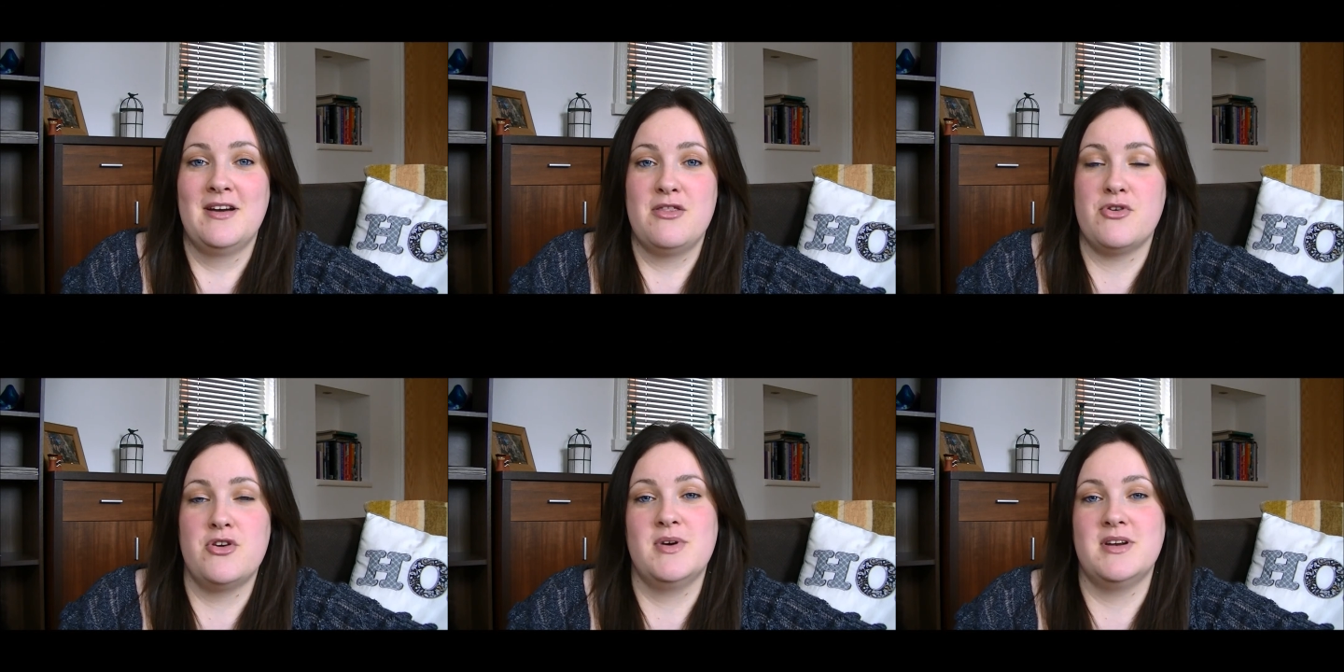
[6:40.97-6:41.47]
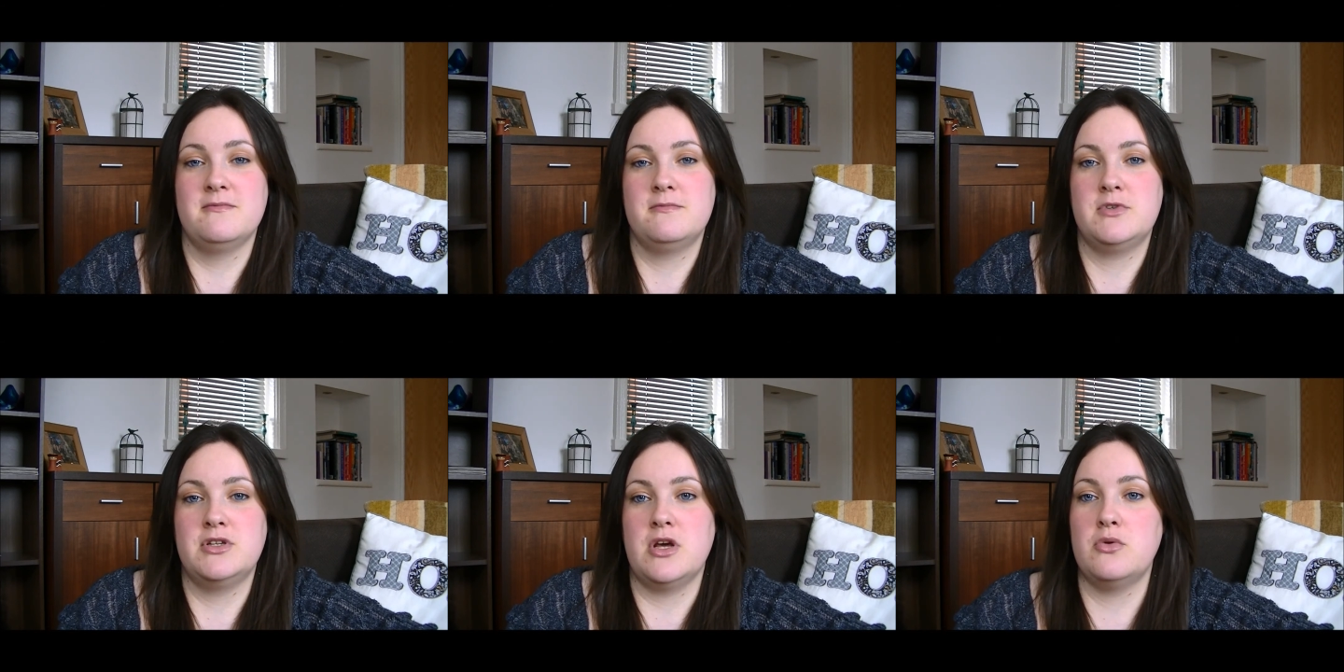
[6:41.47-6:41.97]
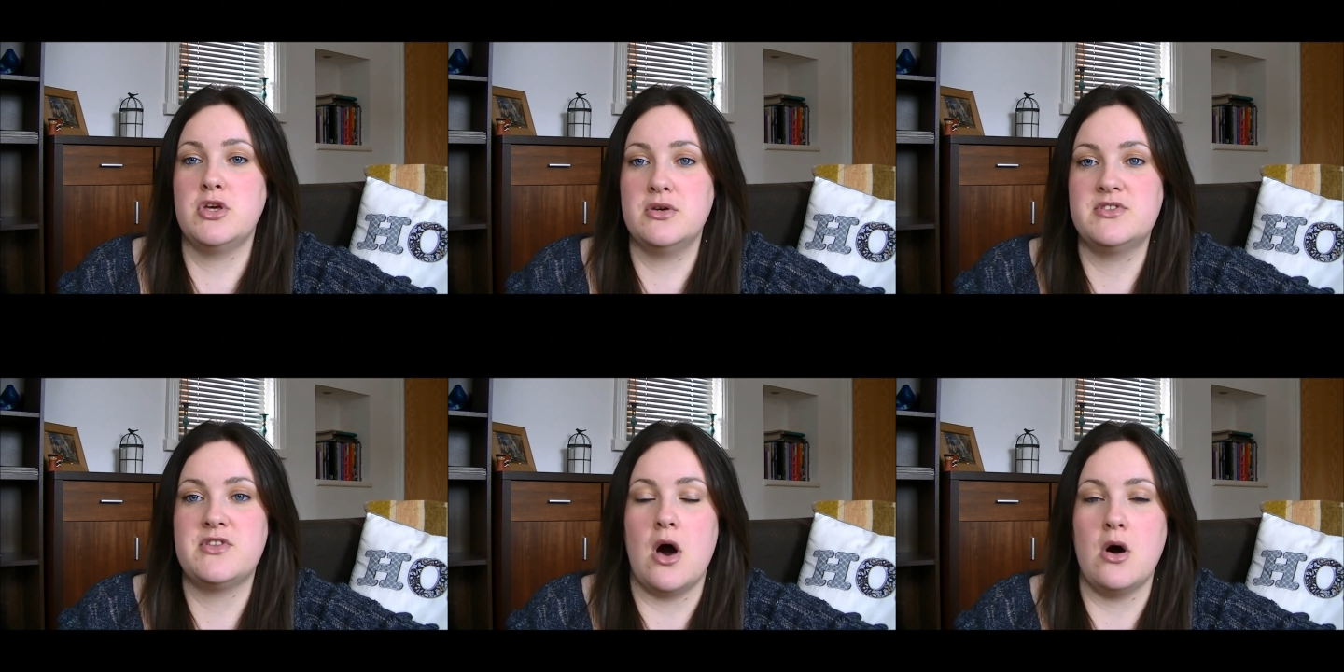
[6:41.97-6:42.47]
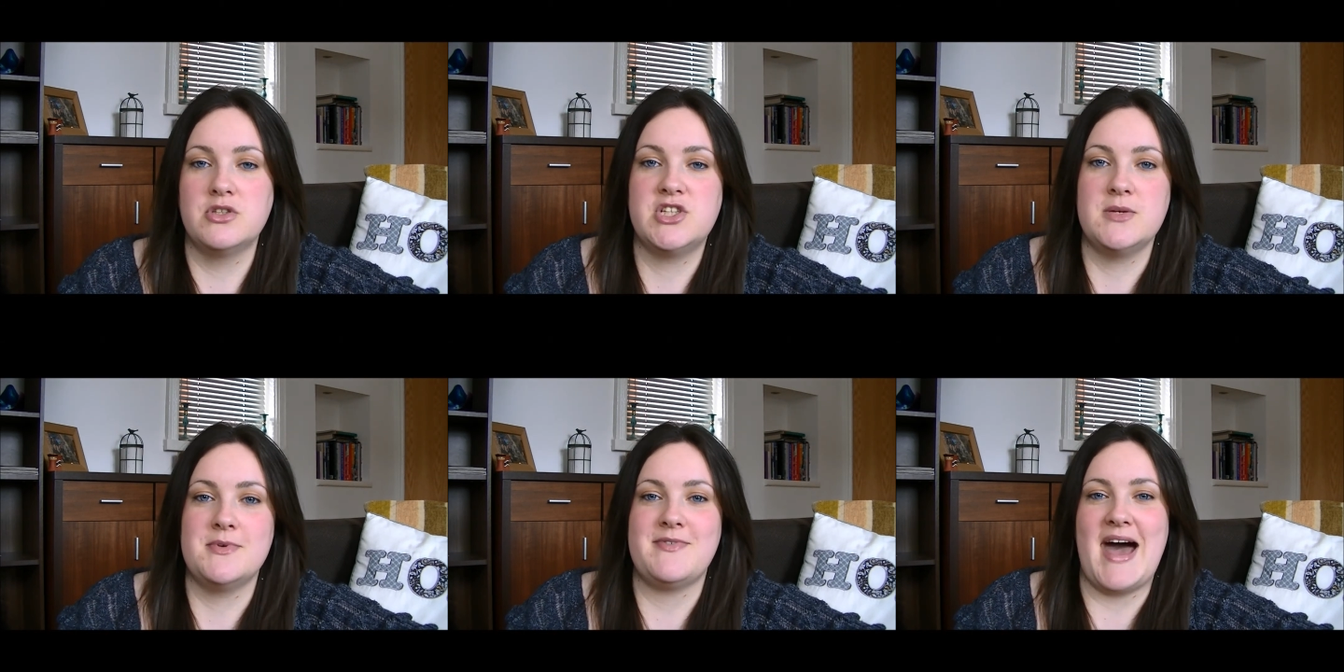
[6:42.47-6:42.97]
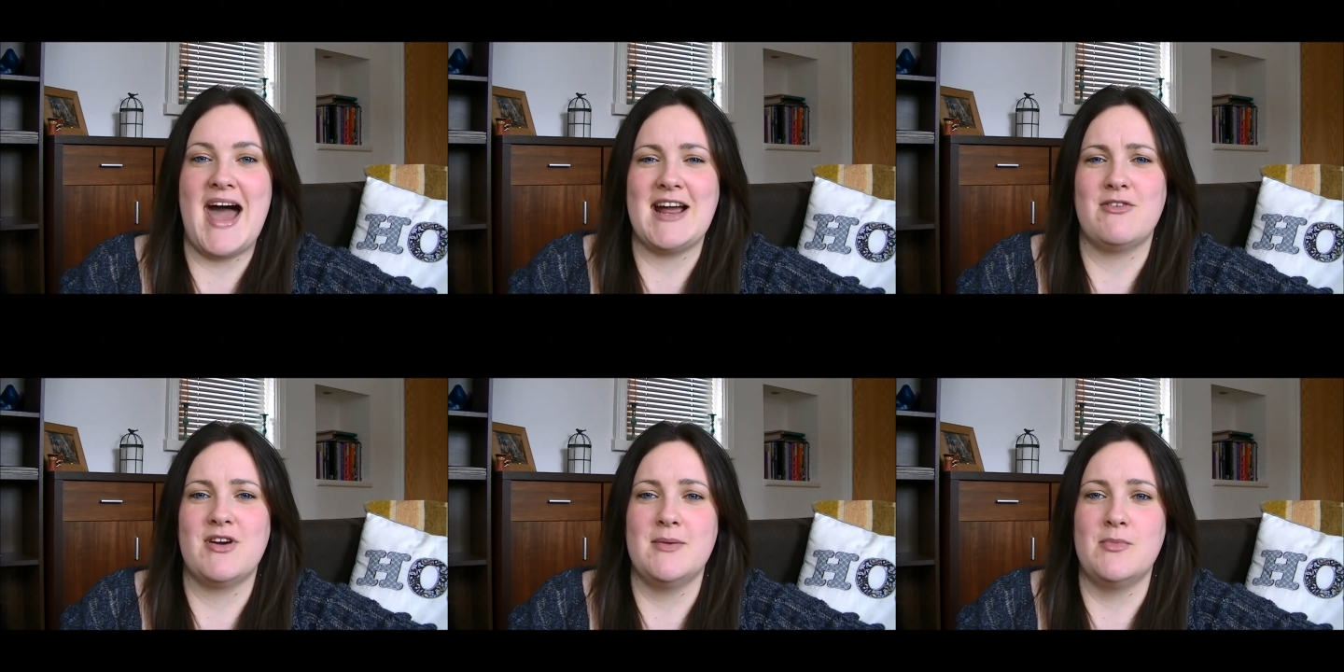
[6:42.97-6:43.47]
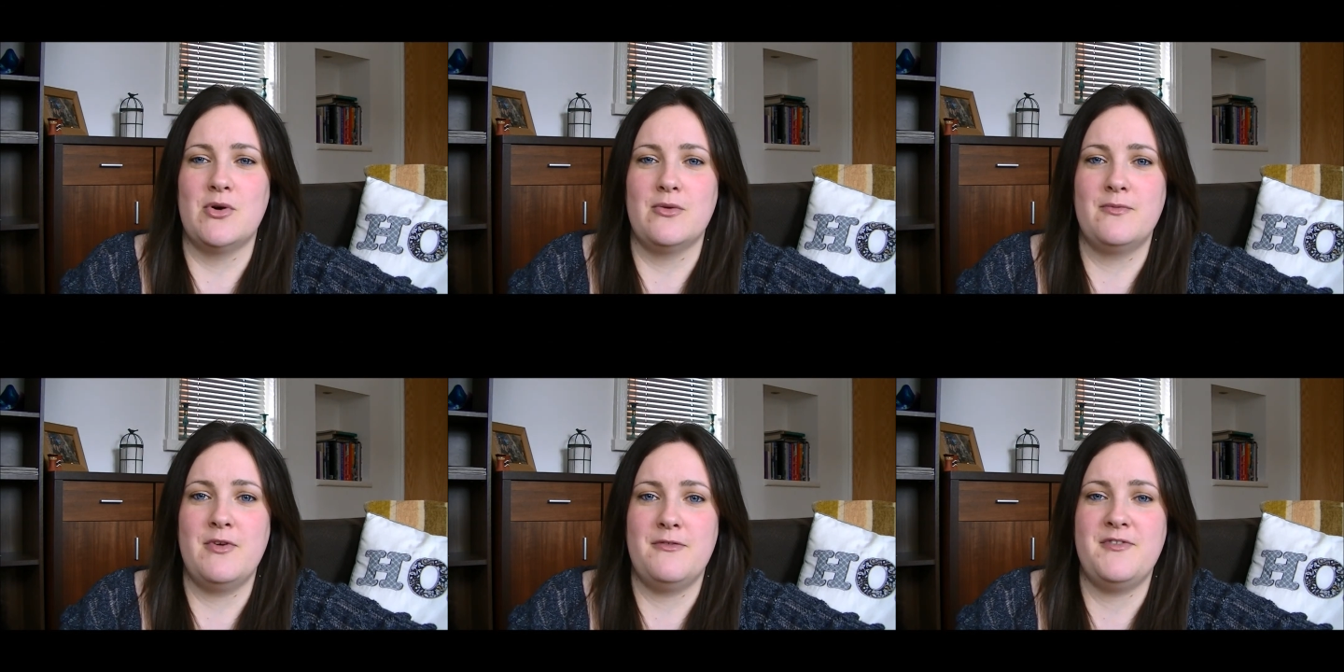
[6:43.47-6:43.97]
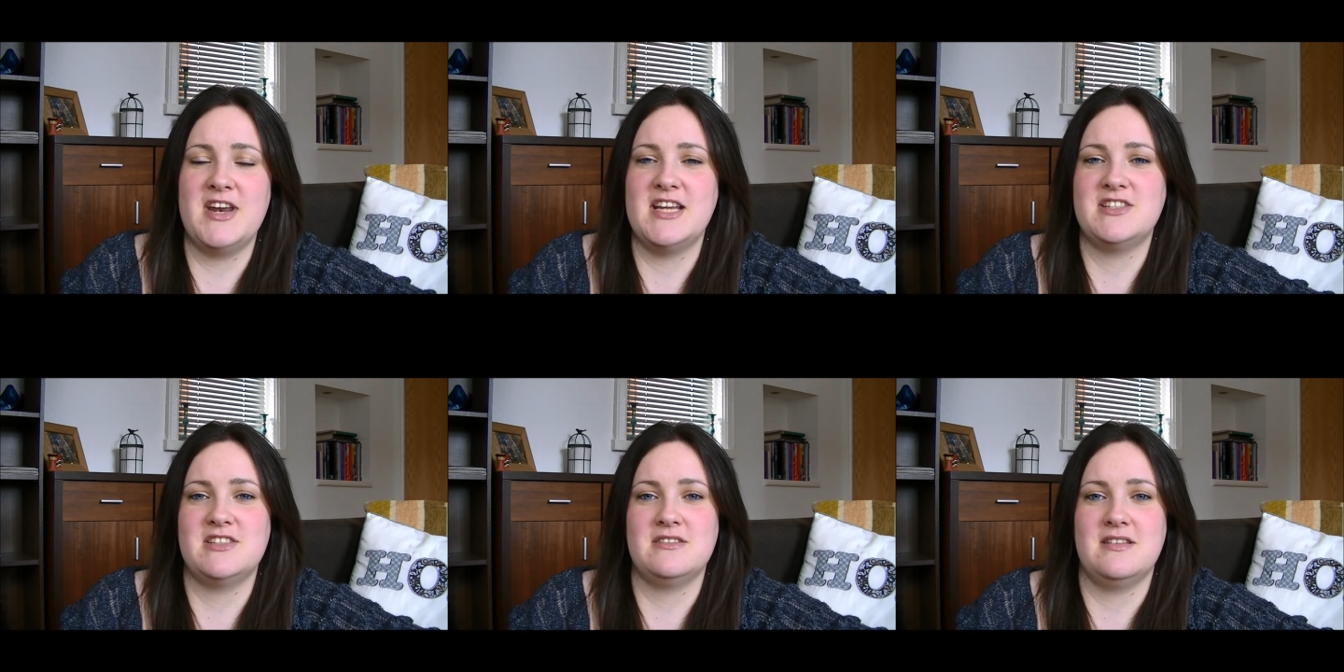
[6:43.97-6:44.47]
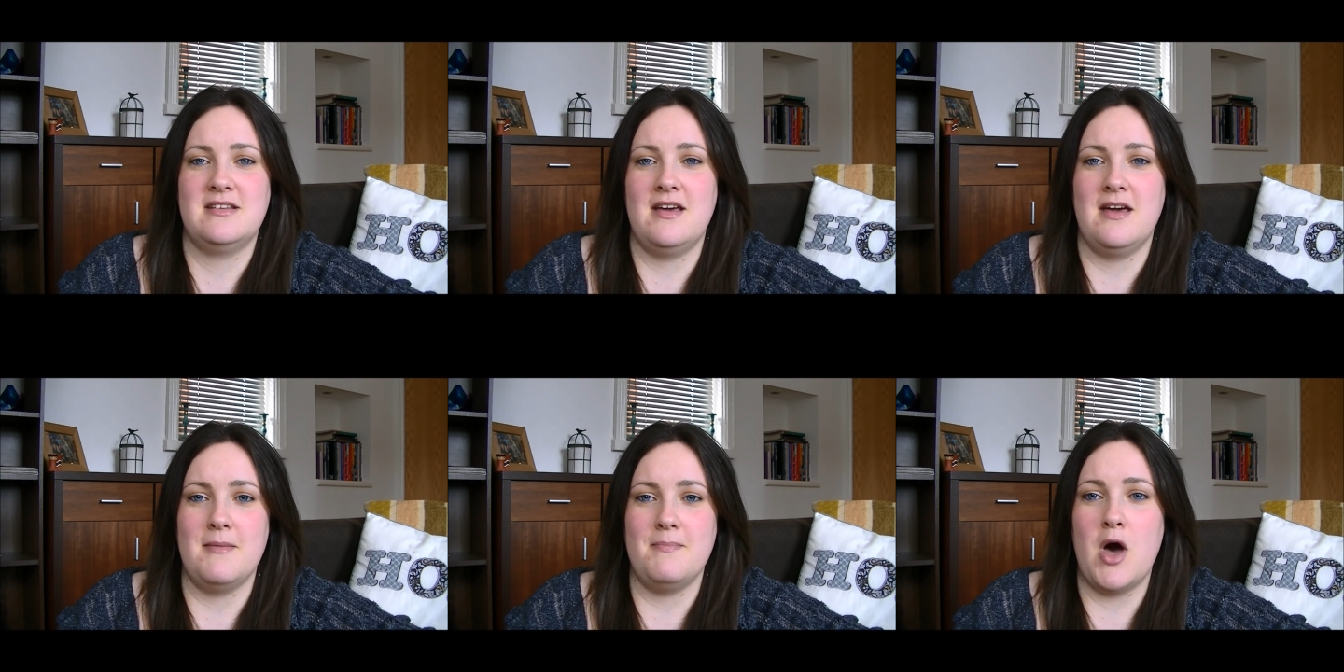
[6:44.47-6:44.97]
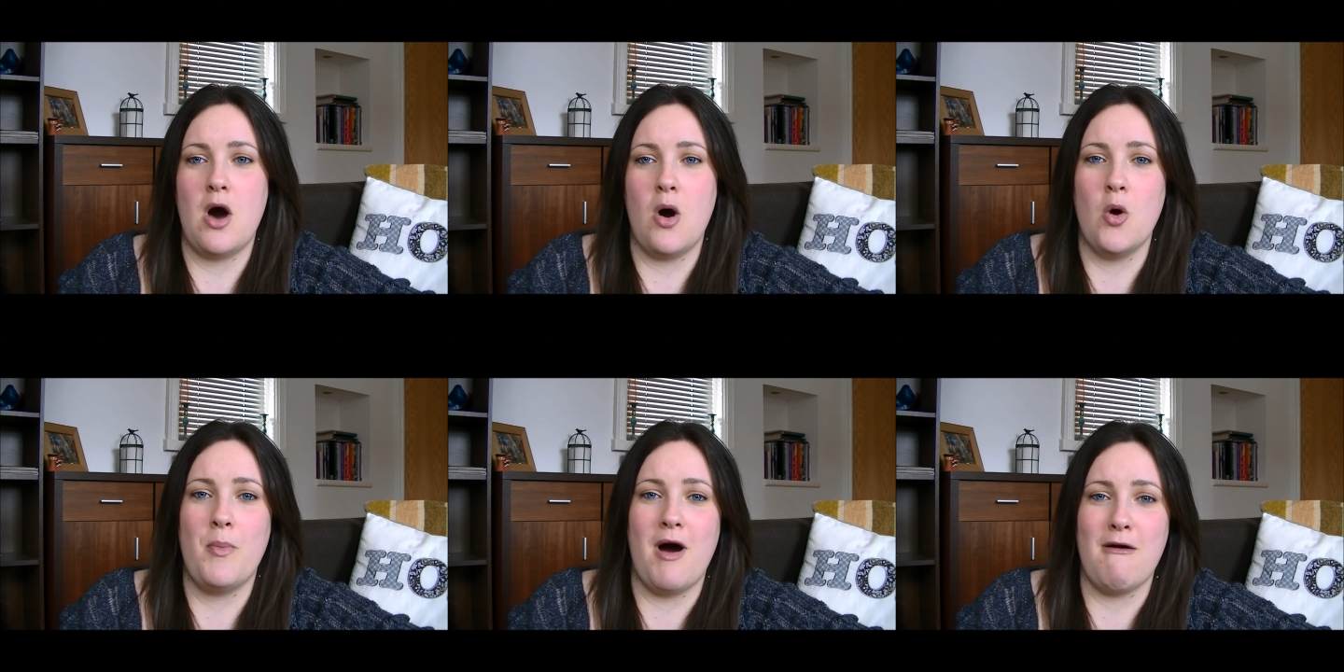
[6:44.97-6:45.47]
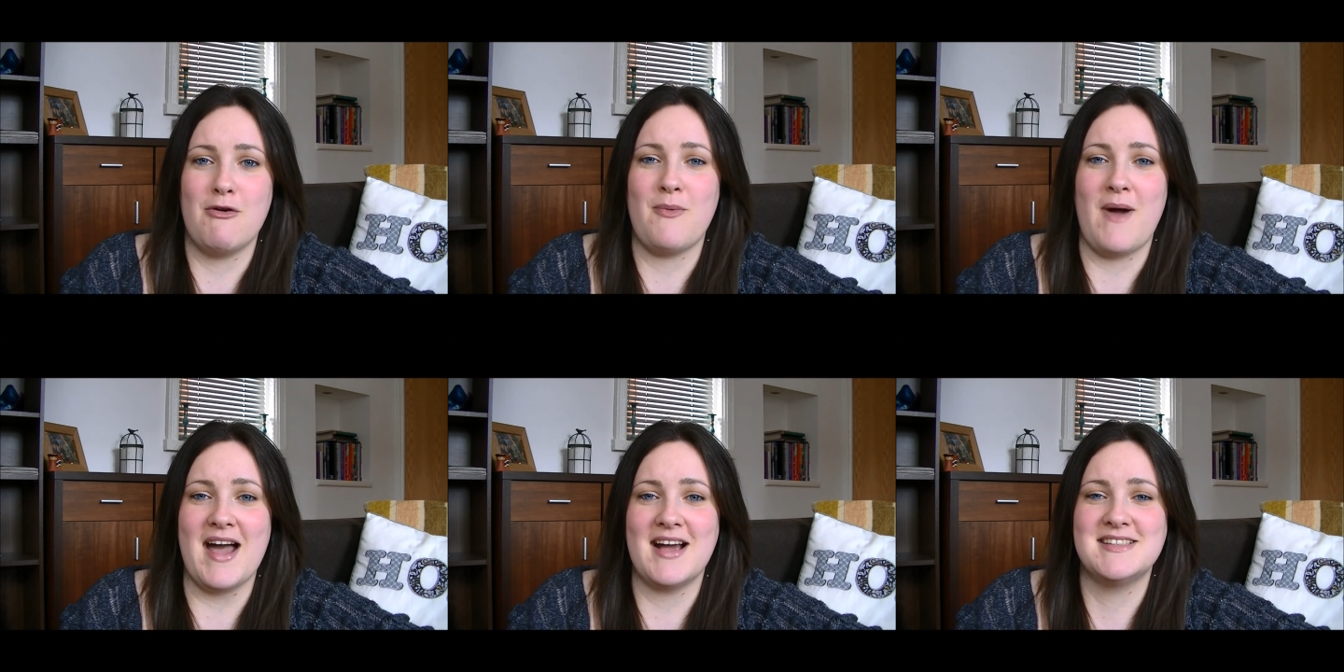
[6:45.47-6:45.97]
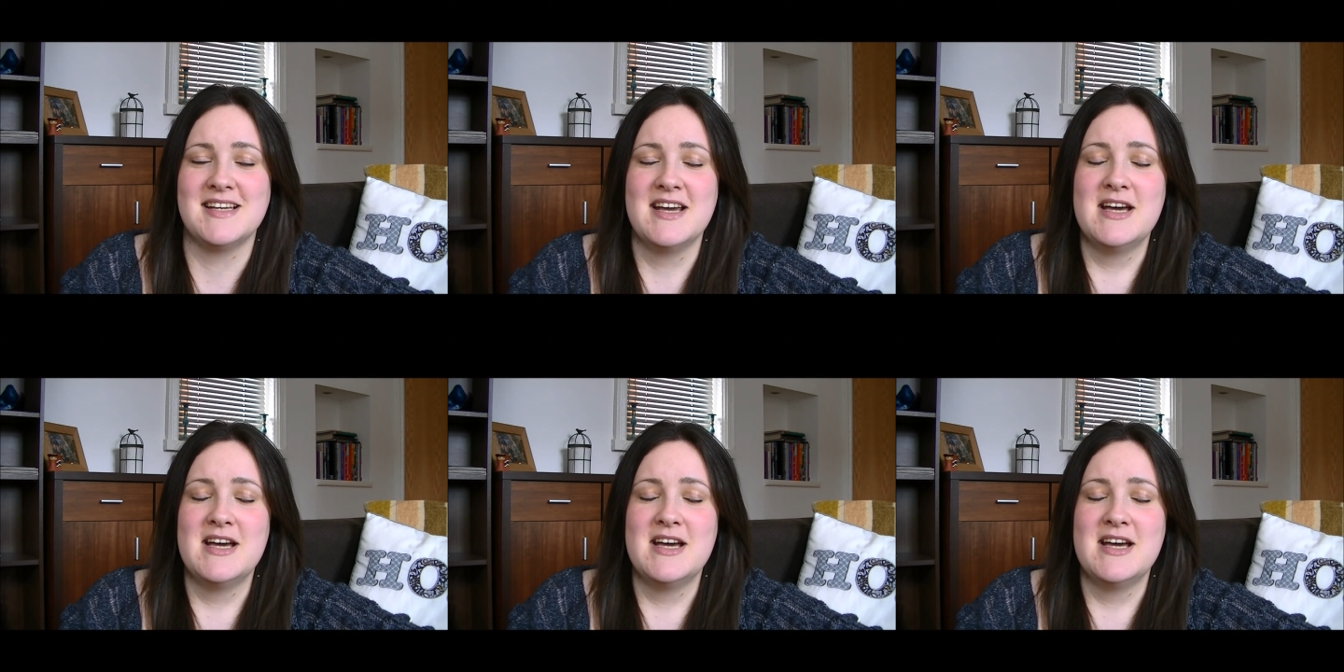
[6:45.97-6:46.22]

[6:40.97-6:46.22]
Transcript: through and, you know, use the whole tube of a hand cream or finish a whole bar of wax.